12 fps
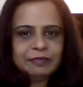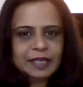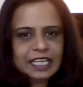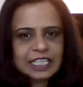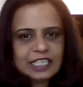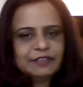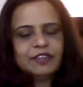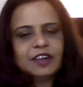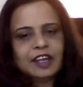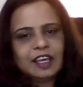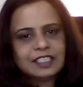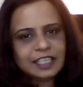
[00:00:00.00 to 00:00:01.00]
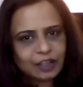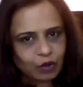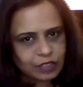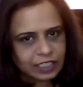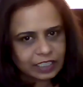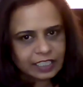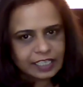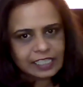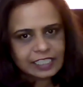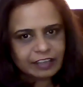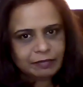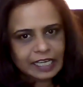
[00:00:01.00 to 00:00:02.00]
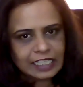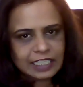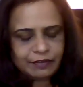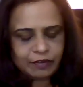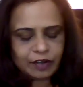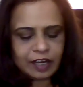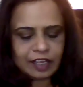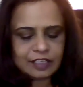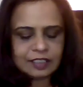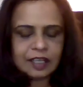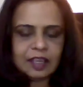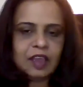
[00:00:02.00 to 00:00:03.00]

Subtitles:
have been easy for us, and closing the deals have been easy for us.